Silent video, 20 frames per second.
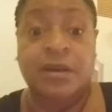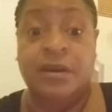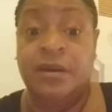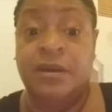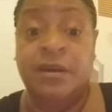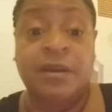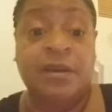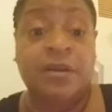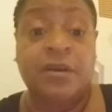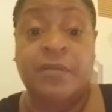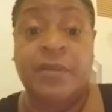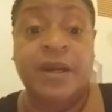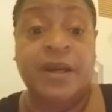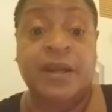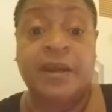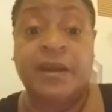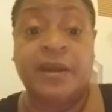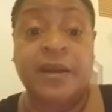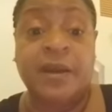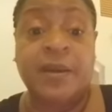And nobody
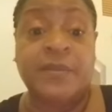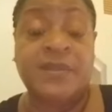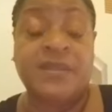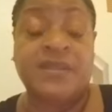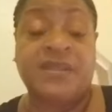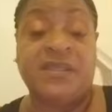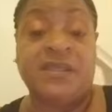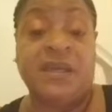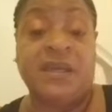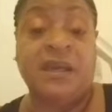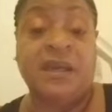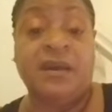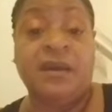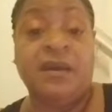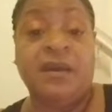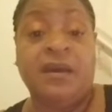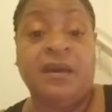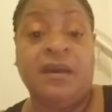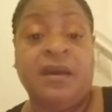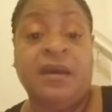came to see
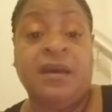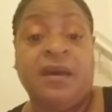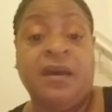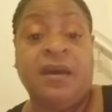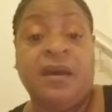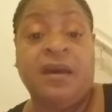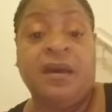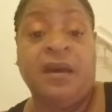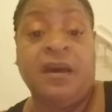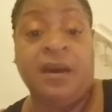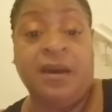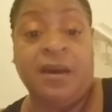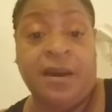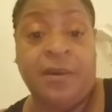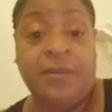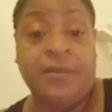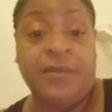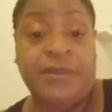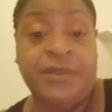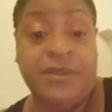how
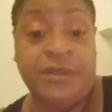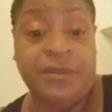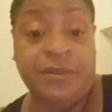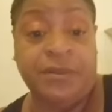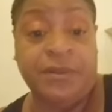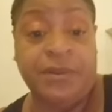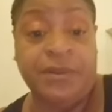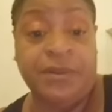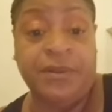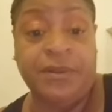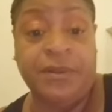I was doing.